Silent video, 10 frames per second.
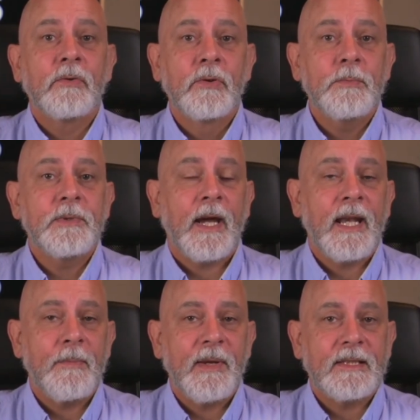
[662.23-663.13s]
group
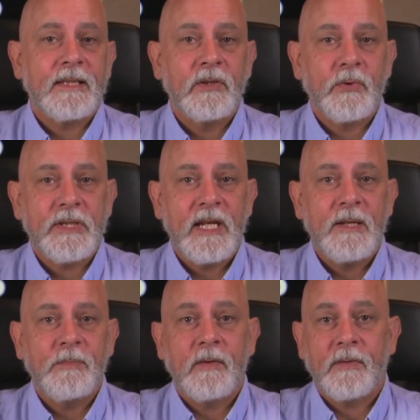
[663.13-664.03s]
dynamics in your
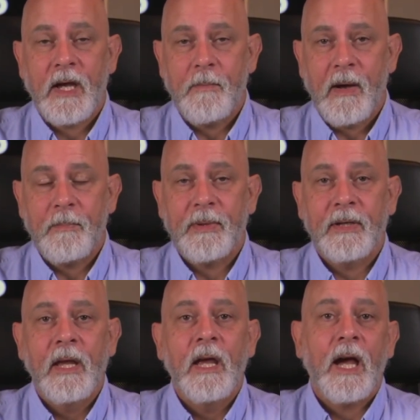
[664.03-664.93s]
team have come up, and
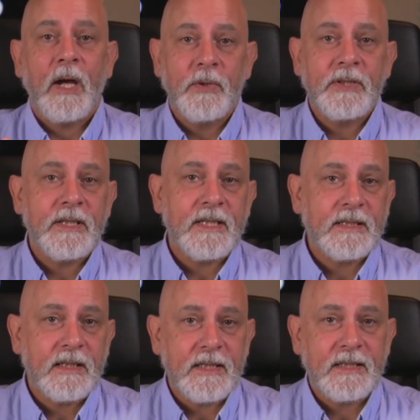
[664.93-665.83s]
I want to
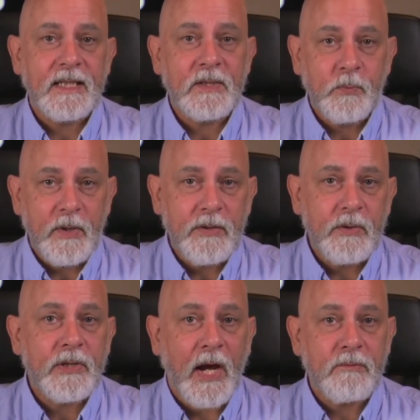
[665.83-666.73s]
discuss these with you
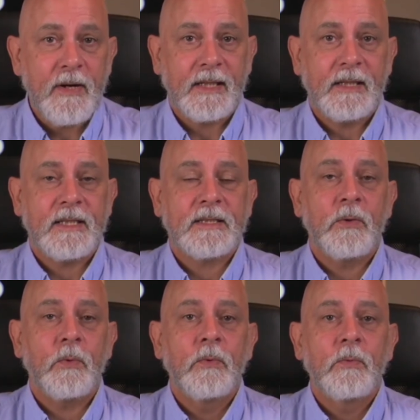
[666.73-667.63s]
directly
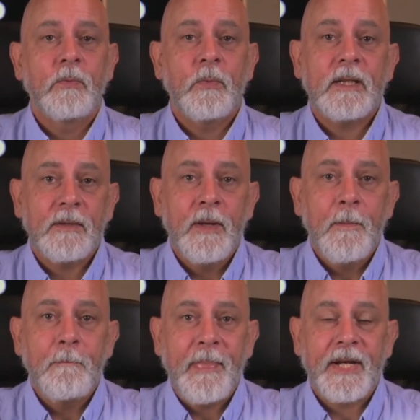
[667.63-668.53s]
so we can
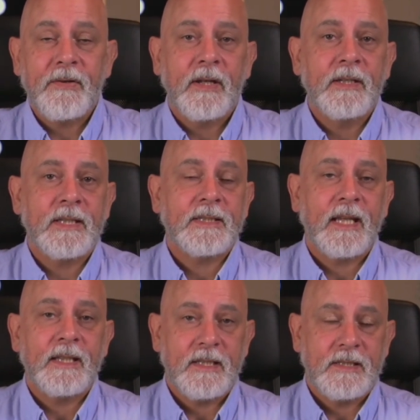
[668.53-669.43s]
better
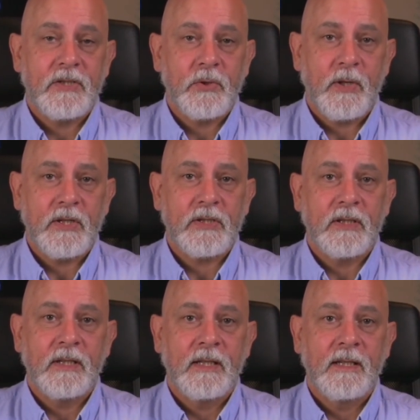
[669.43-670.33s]
understand the situation.
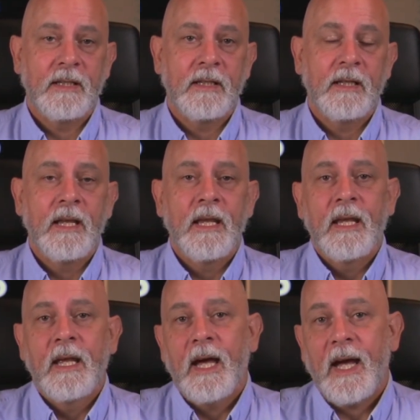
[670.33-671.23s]

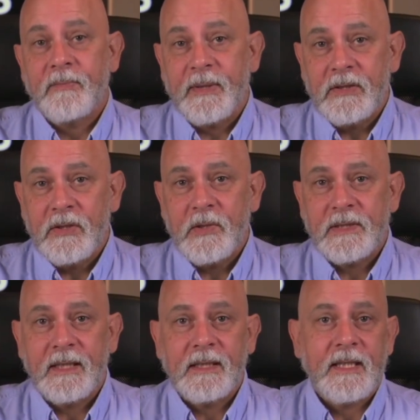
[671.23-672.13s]
I've been
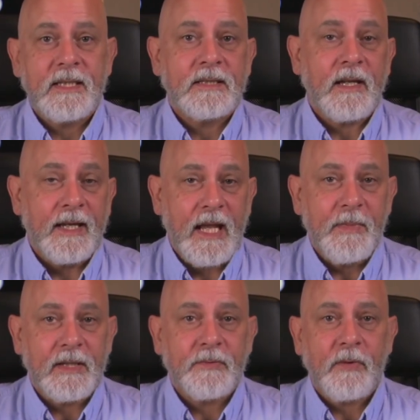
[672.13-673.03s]
using this
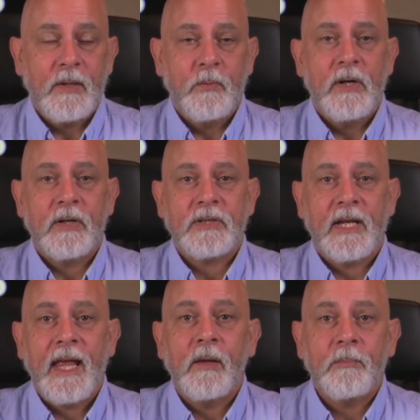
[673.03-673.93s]
dynamics framework to
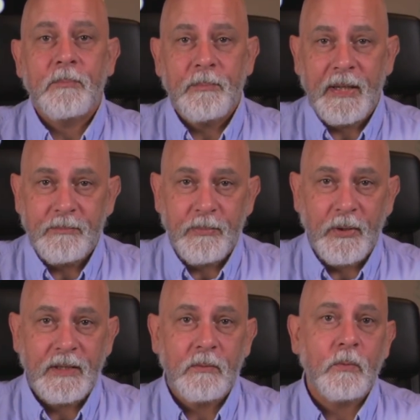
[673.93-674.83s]
help
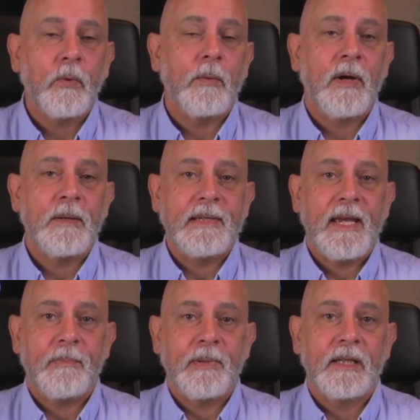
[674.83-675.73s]
pinpoint what might be
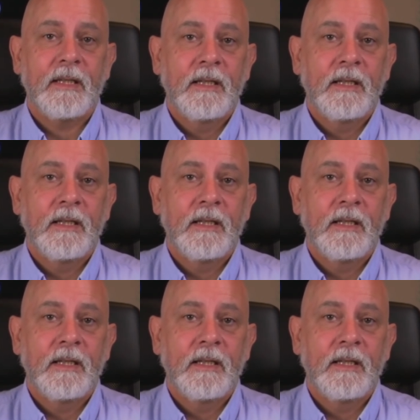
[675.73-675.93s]
happening.